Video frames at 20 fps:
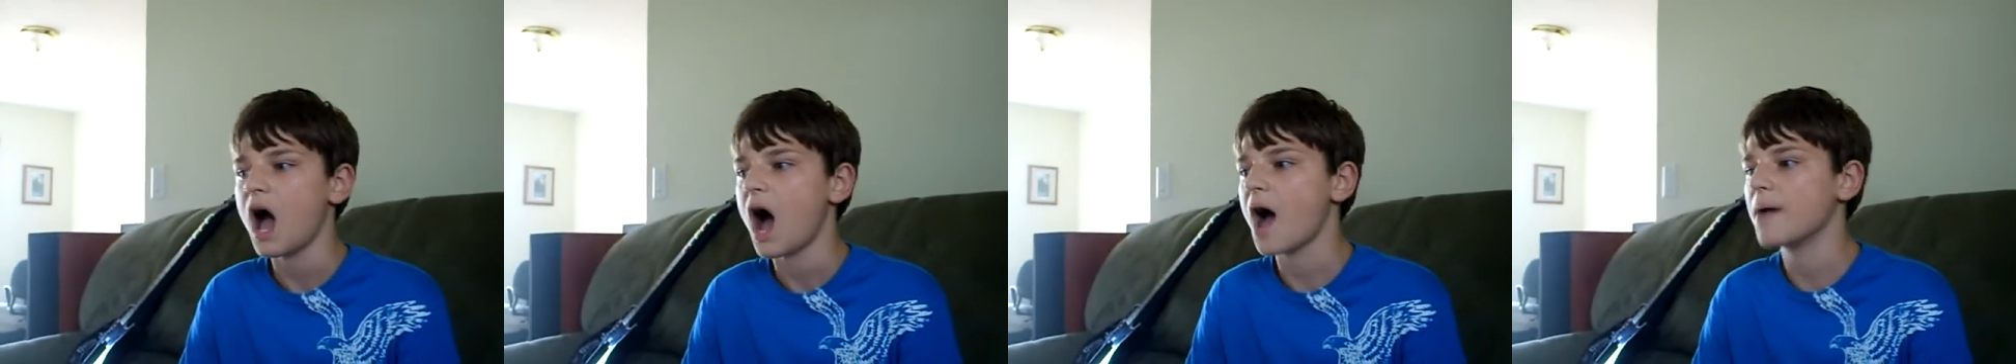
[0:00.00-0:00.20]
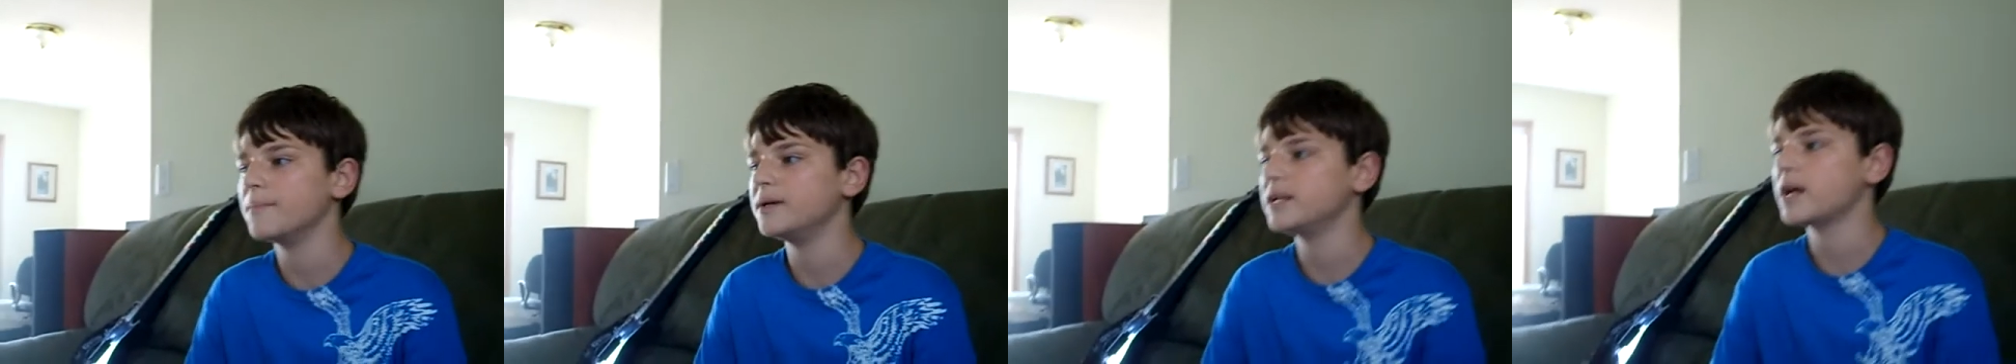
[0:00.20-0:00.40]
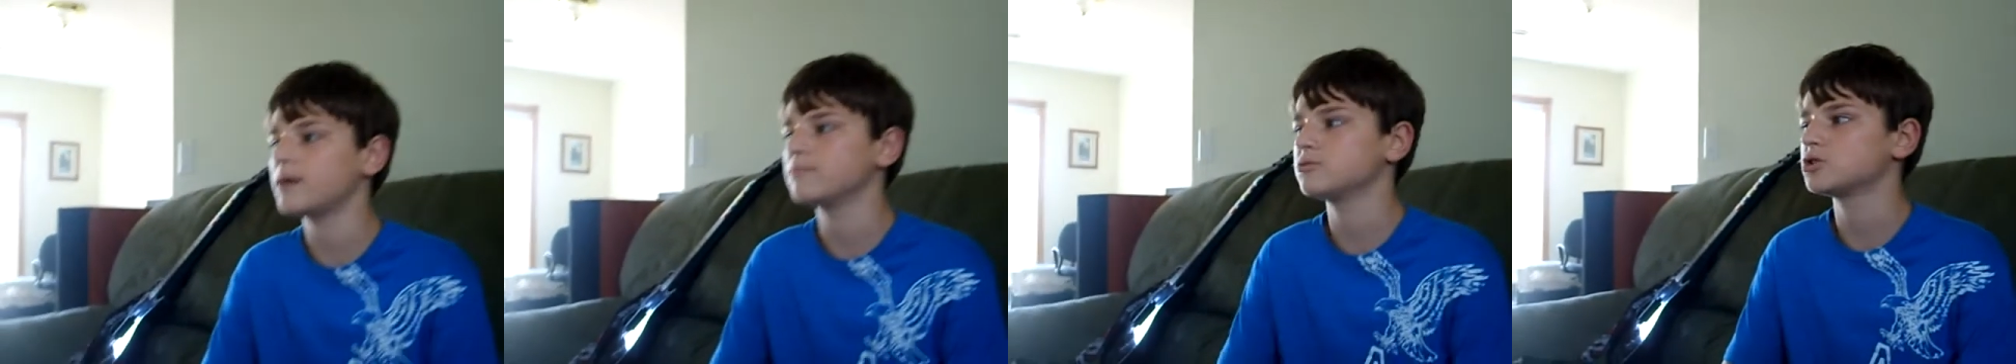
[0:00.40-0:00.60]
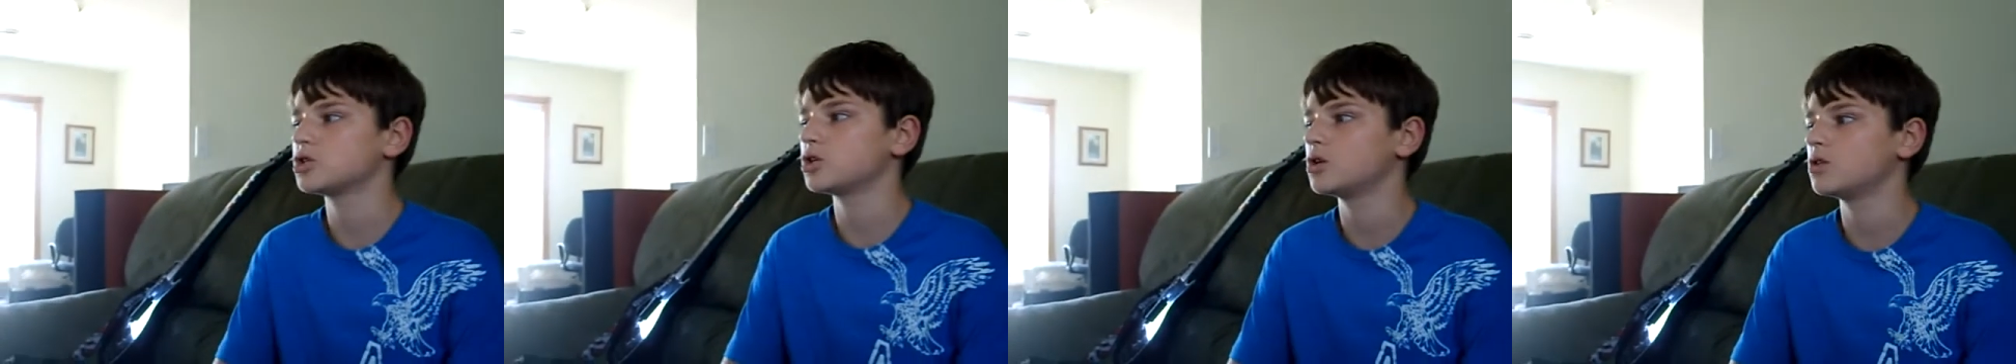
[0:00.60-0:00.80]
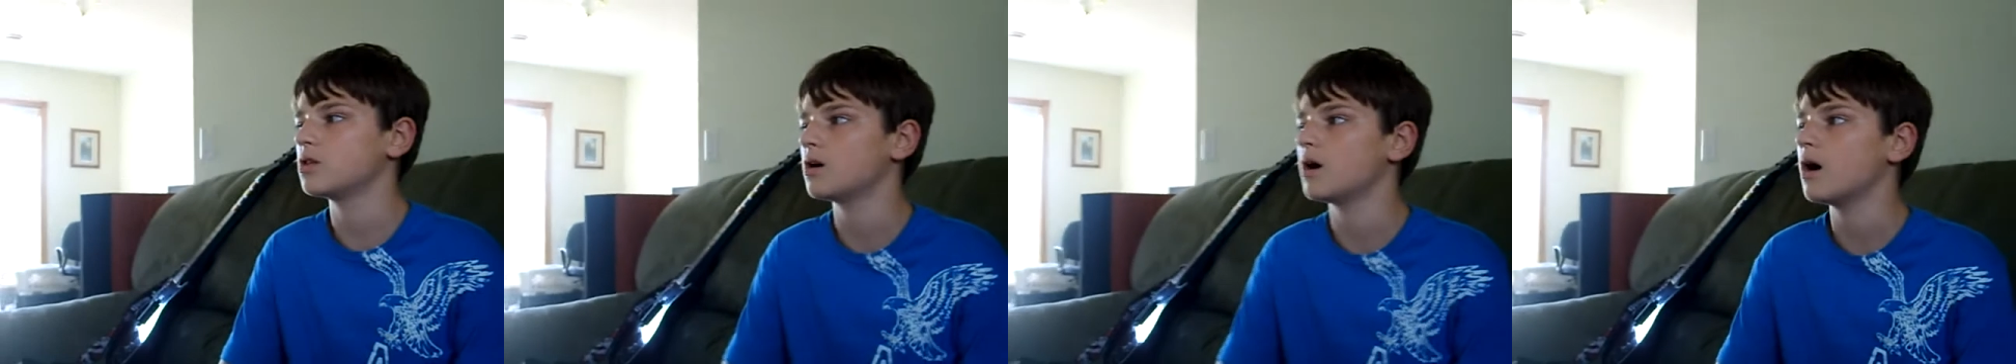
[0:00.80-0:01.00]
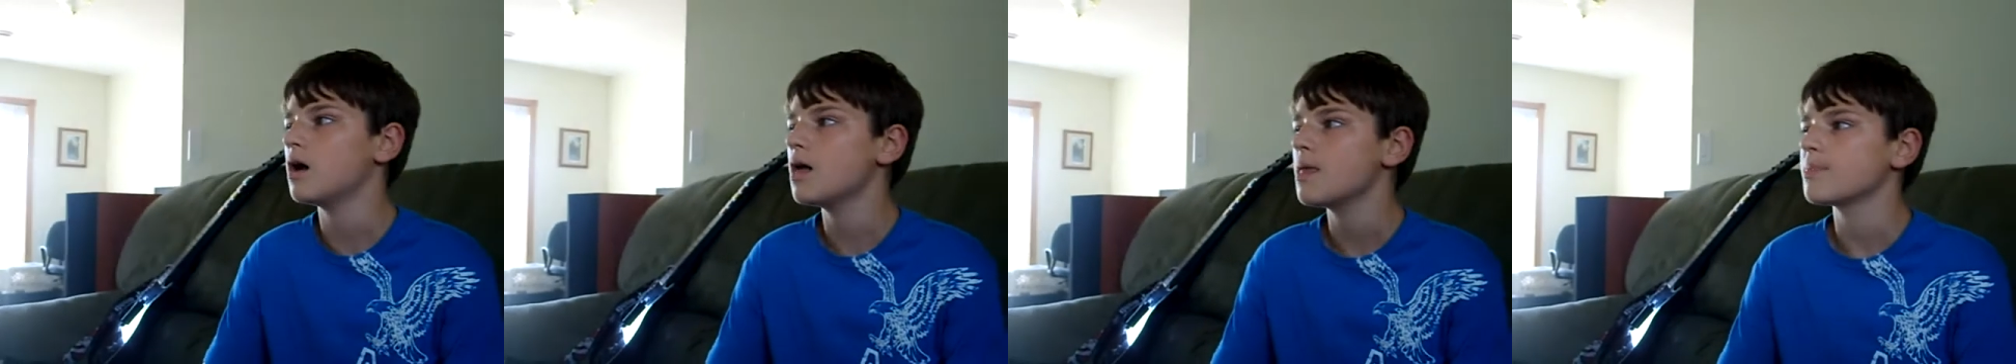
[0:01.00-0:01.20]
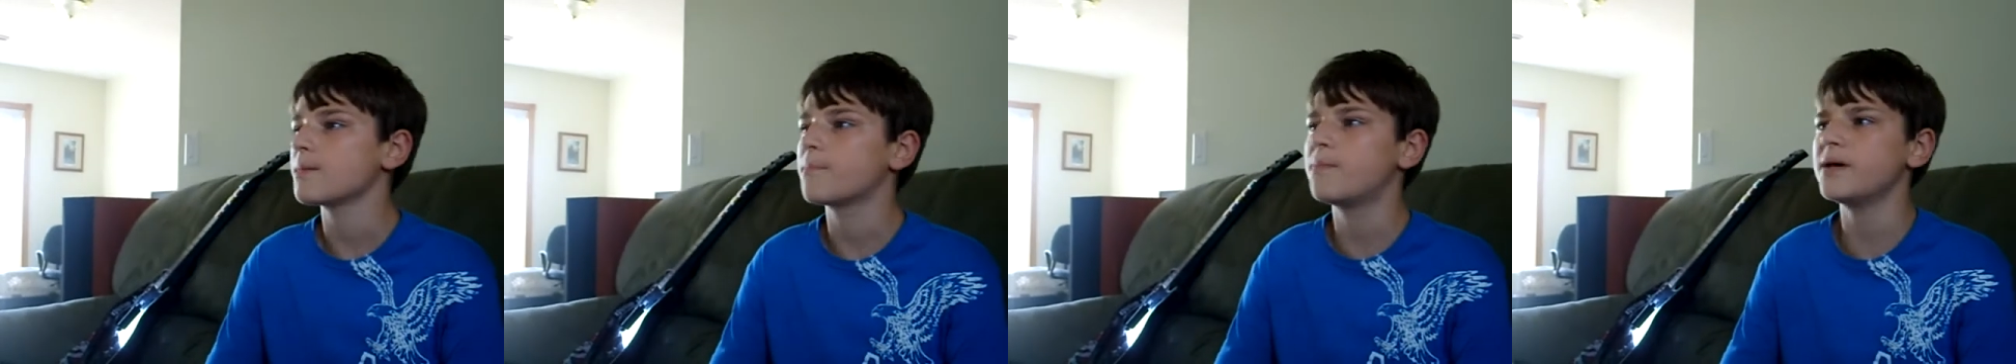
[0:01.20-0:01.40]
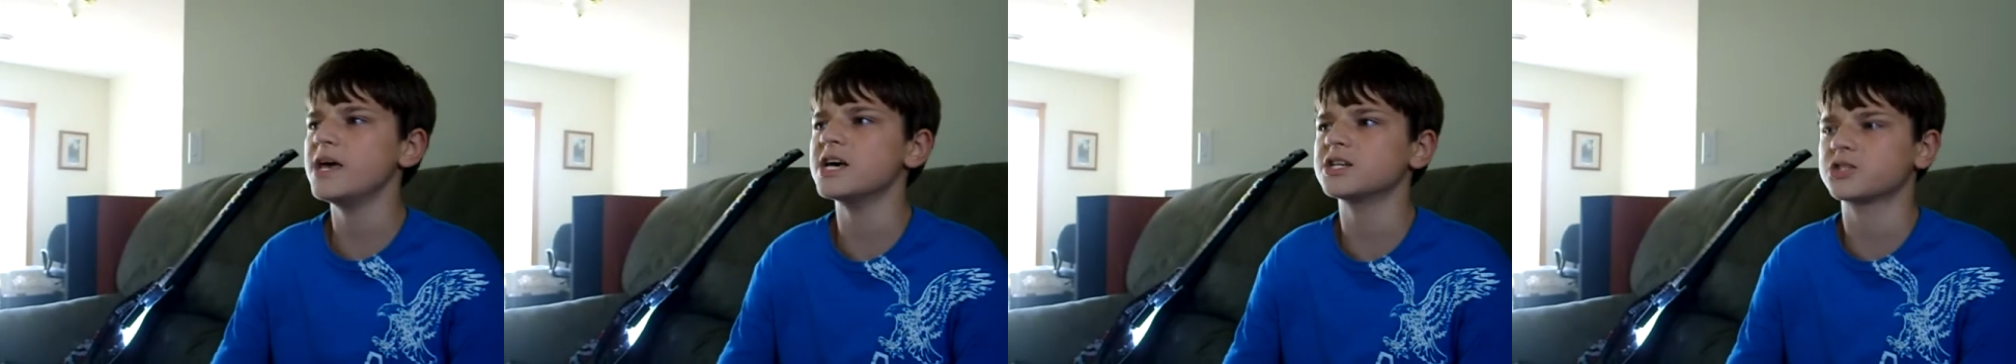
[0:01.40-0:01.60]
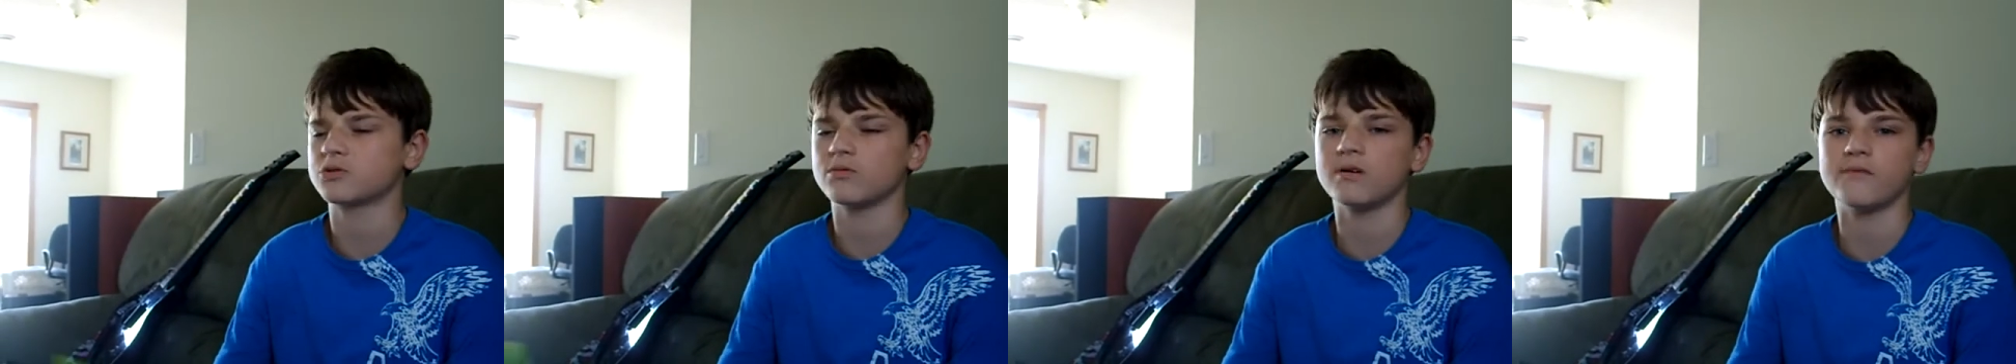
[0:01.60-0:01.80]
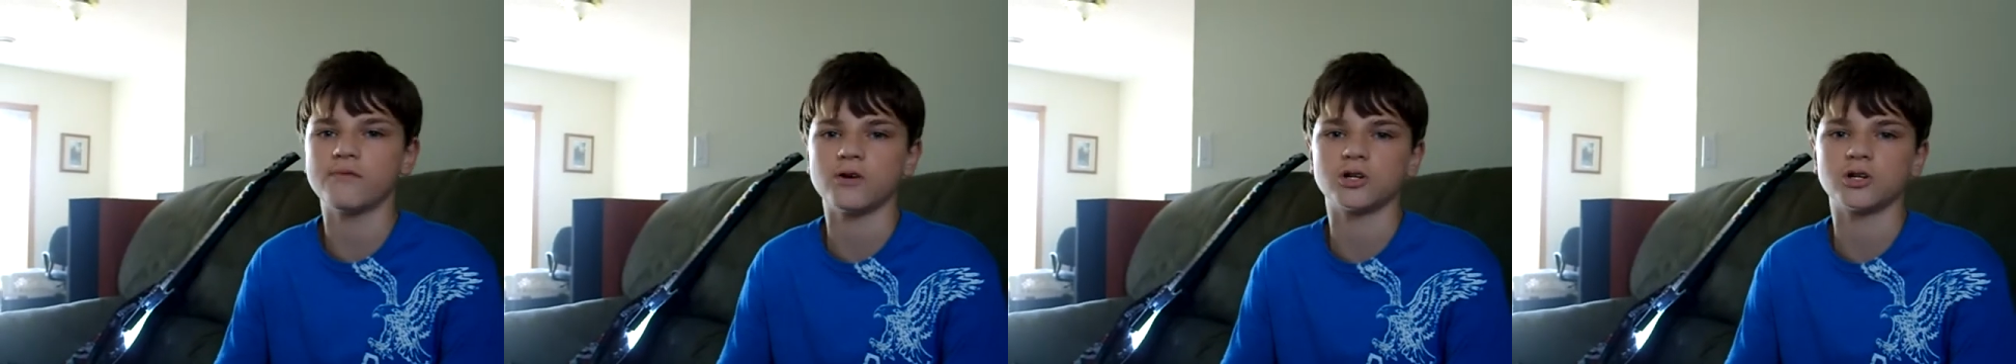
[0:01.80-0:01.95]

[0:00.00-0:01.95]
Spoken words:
I mean, I'm sure the PS3